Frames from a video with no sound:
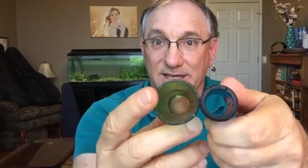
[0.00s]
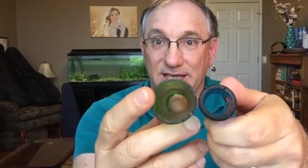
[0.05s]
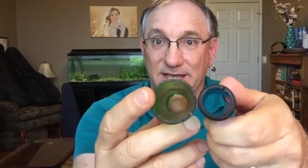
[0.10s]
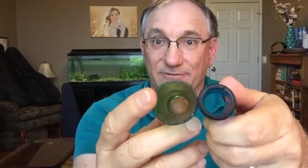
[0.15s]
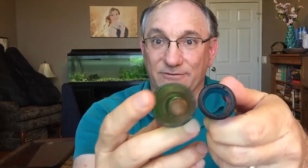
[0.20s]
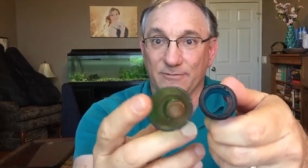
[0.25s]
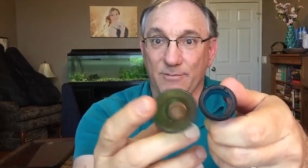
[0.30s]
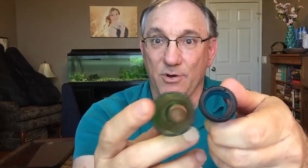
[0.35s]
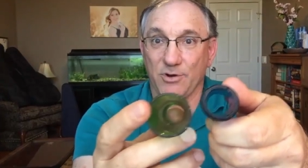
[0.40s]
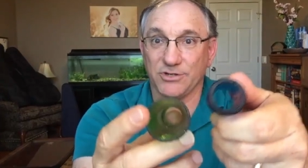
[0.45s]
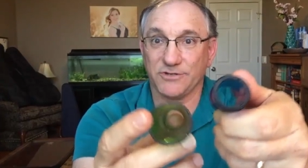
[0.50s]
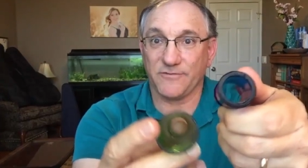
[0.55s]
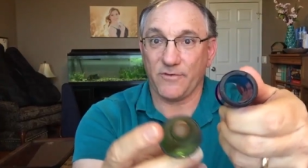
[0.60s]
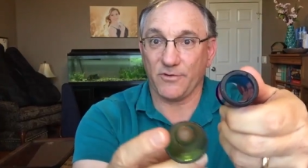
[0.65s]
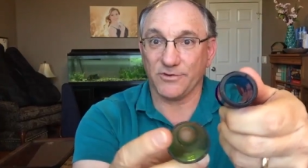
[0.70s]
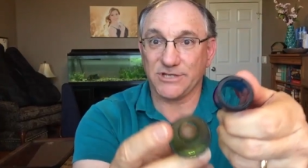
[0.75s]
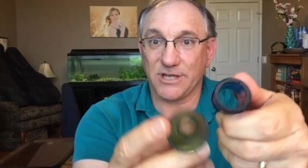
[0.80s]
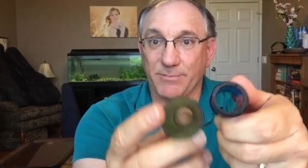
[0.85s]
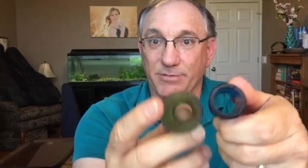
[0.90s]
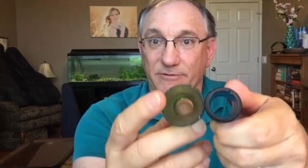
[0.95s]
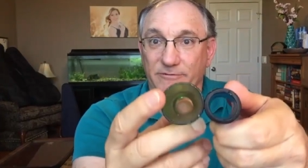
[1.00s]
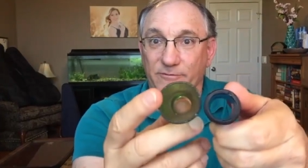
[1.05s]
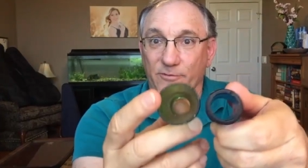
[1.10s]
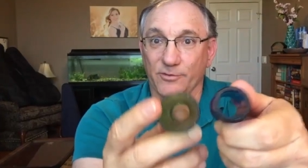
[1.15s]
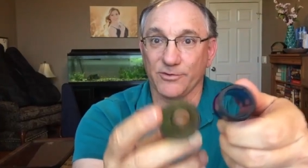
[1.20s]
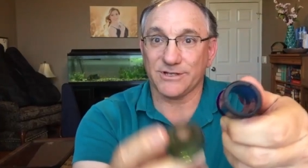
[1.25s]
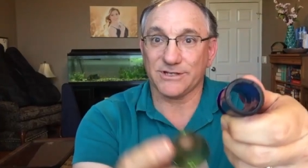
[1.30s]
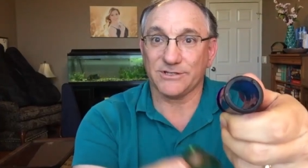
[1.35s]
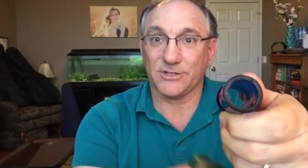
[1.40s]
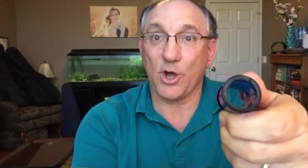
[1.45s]
And for most folks, they
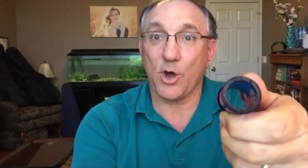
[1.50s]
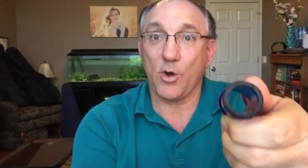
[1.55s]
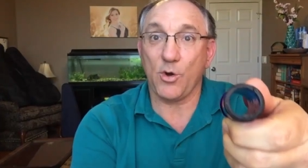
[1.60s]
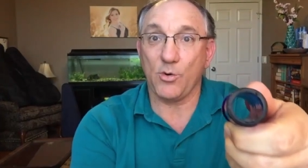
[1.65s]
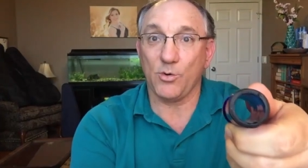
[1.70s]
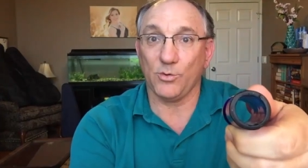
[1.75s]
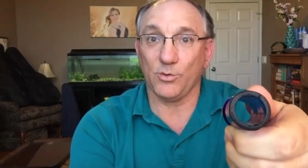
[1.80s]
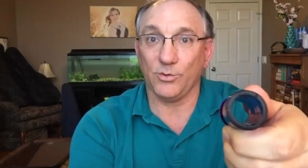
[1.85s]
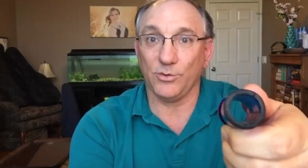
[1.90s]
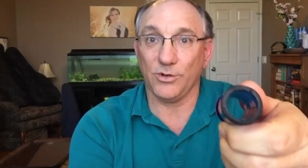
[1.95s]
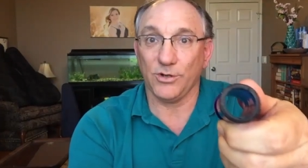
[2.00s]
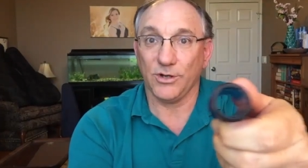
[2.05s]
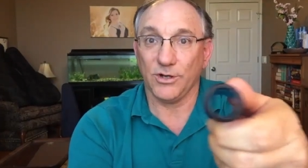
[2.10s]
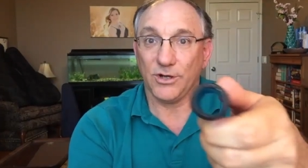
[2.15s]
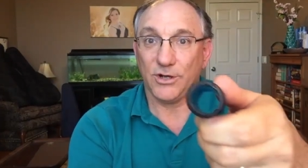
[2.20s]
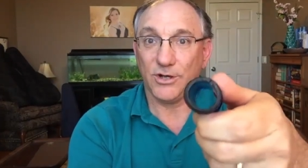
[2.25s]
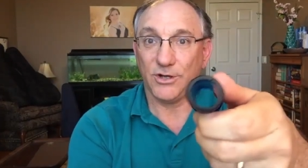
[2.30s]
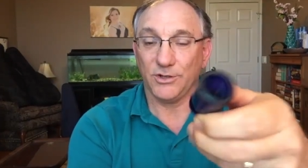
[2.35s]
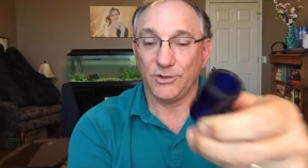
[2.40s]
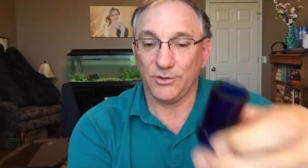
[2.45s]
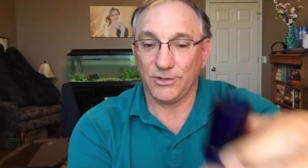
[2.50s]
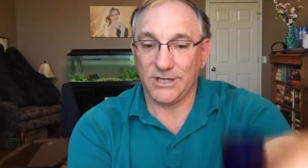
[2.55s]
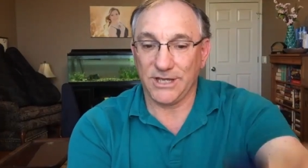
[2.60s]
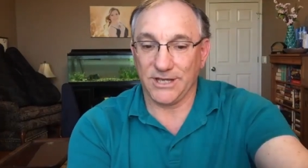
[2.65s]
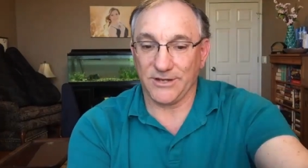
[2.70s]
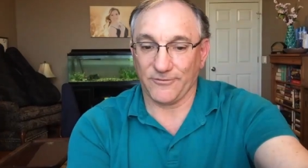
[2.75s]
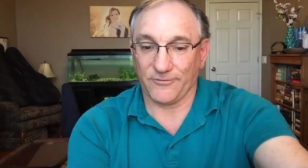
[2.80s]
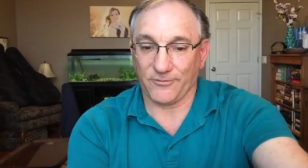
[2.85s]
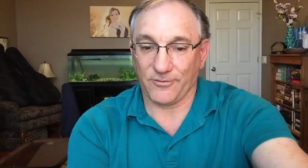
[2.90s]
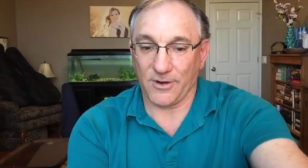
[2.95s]
prefer the tone you
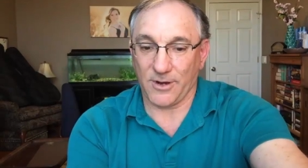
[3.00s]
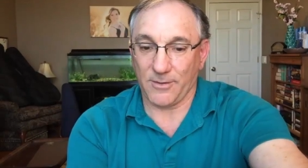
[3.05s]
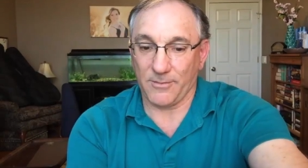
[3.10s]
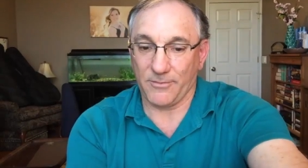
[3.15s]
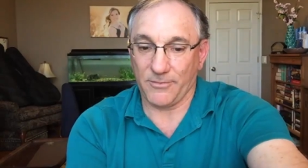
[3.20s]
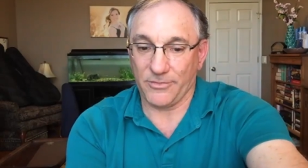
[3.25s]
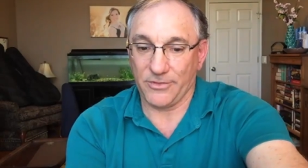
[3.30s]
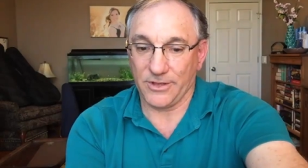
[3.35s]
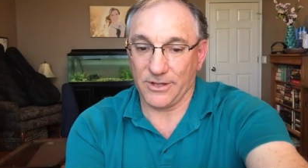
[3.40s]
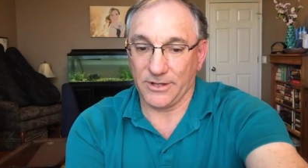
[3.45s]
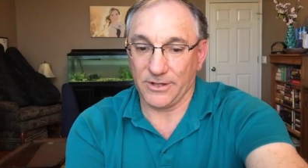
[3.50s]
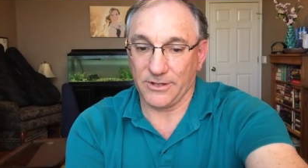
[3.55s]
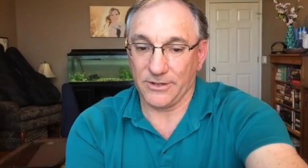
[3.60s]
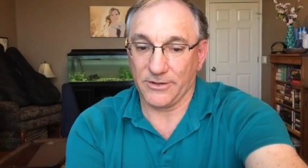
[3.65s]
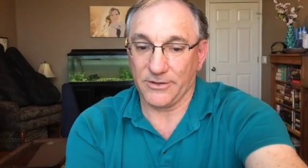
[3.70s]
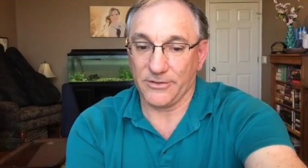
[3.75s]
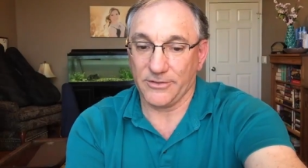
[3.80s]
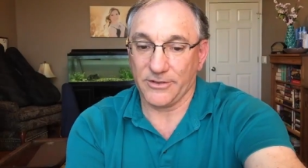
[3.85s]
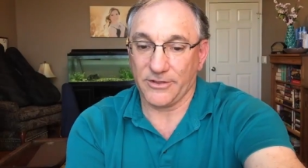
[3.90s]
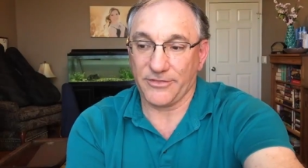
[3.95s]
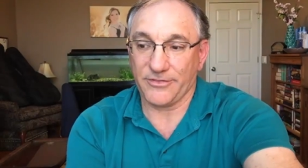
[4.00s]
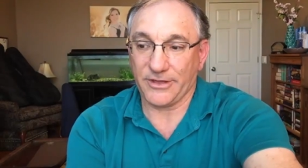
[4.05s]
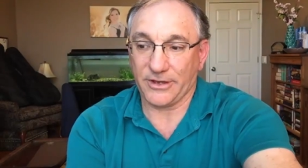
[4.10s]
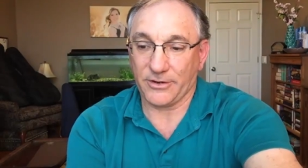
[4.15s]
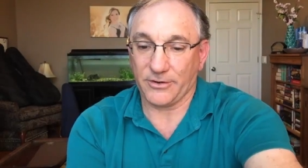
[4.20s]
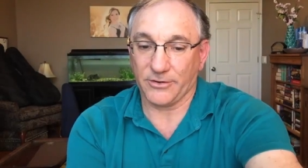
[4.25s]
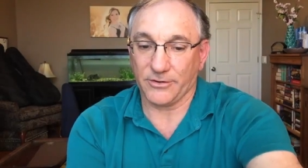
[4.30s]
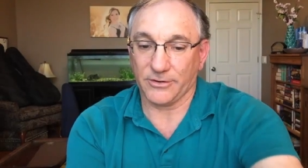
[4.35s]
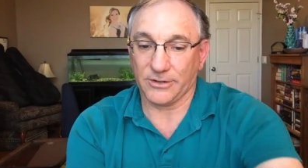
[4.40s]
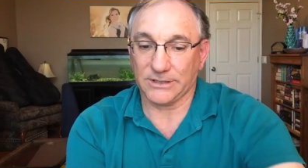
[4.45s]
get from the, the
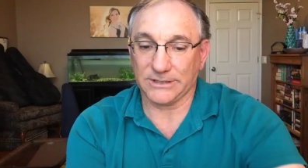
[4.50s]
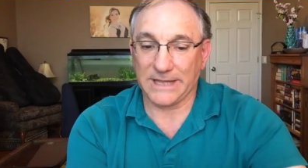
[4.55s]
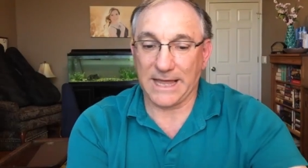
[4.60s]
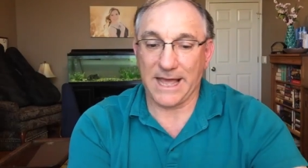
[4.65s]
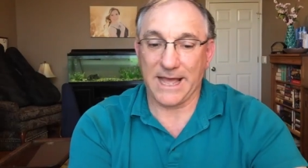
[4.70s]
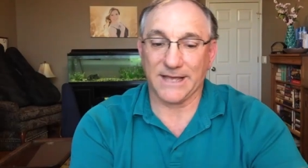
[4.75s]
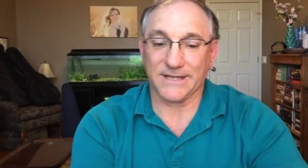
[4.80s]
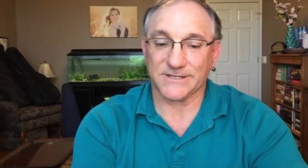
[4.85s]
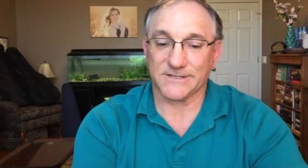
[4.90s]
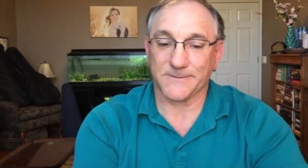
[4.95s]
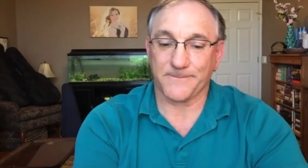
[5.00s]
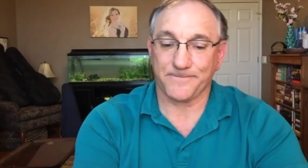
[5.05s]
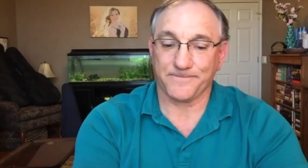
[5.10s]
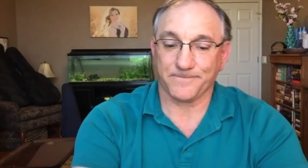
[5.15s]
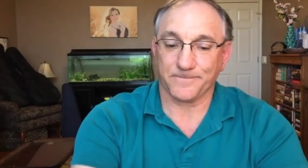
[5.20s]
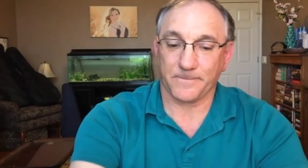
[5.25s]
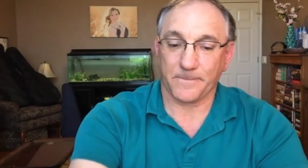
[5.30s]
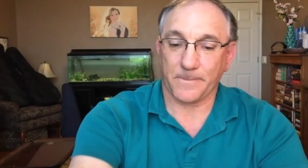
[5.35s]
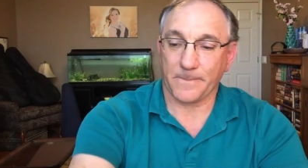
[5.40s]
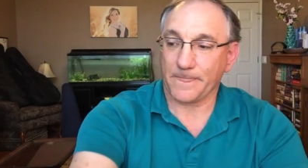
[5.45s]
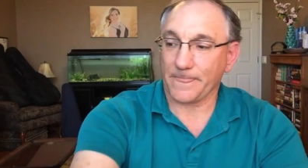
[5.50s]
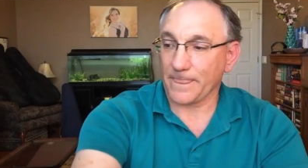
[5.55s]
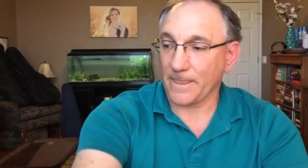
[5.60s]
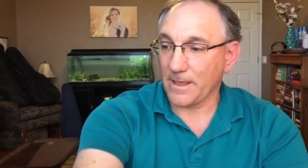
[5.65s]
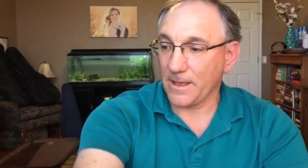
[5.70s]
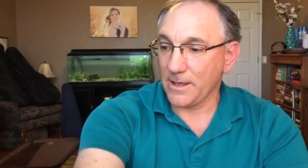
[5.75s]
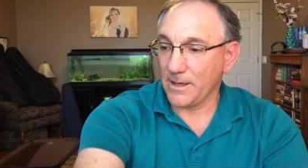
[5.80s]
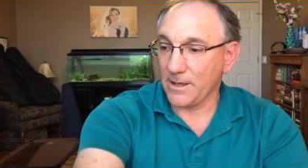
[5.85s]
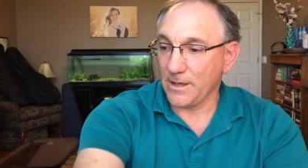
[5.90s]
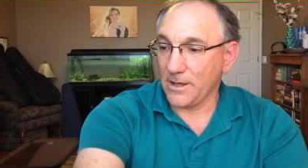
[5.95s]
thicker glass.
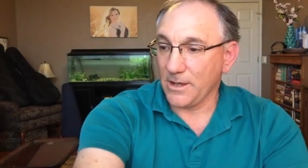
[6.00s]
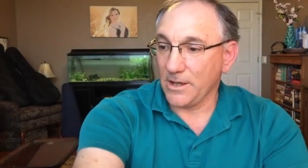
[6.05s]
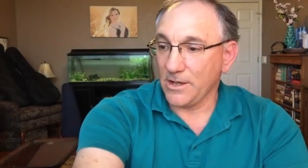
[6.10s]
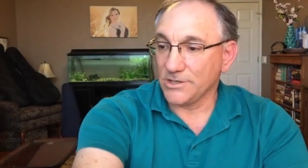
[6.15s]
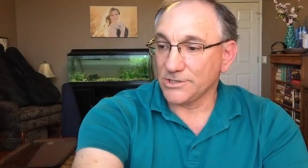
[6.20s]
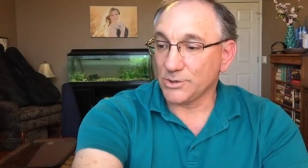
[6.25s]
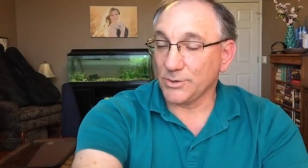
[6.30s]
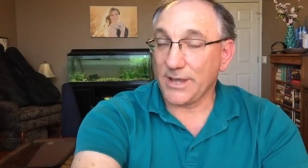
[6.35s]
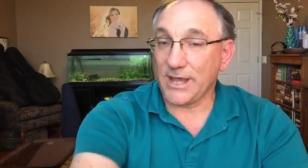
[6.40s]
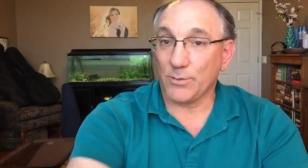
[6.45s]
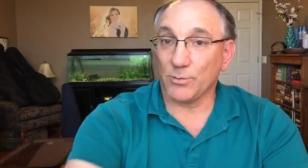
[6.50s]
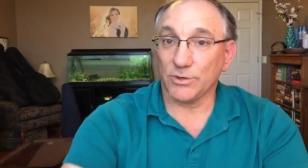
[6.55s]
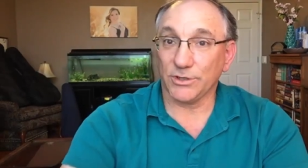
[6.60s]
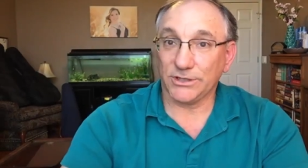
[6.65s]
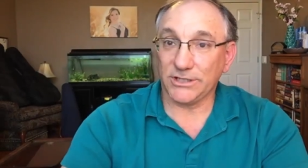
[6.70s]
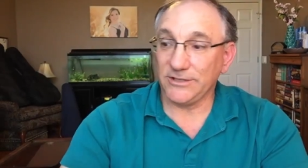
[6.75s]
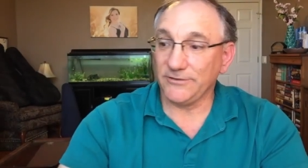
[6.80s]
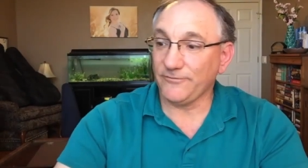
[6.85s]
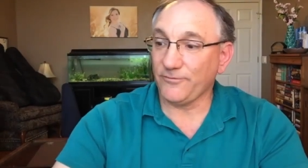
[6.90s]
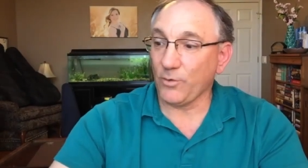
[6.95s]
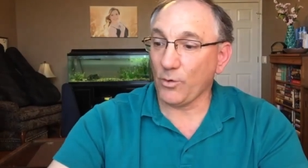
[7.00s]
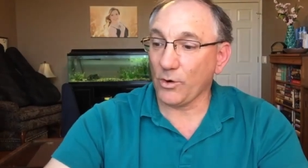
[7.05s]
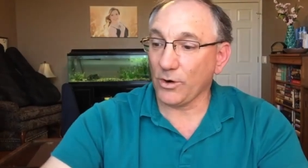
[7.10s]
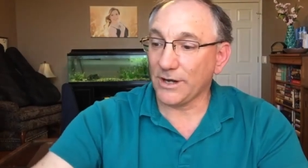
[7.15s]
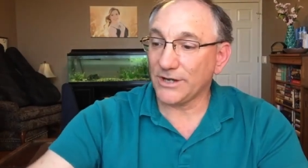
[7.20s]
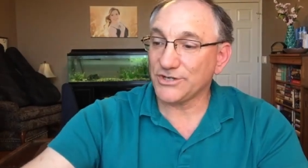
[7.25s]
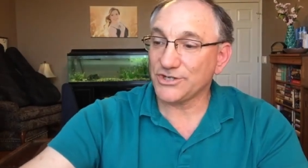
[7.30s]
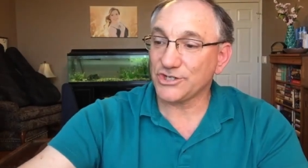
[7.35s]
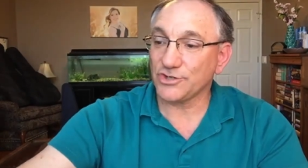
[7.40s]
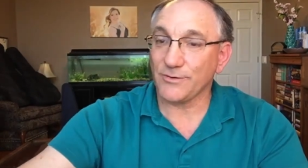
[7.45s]
So again, we're looking for
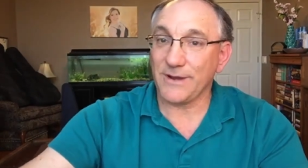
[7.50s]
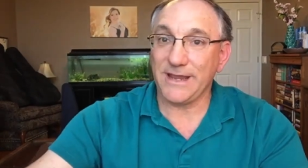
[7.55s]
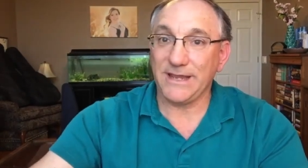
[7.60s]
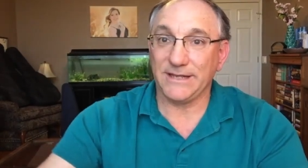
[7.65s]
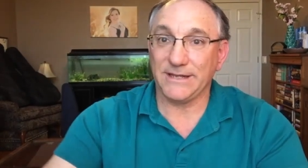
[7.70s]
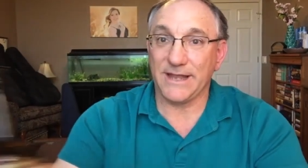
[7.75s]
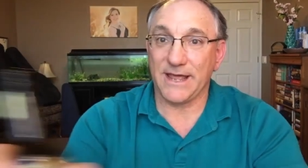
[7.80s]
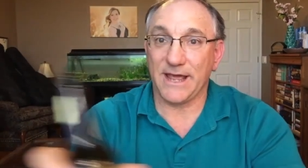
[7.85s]
a straight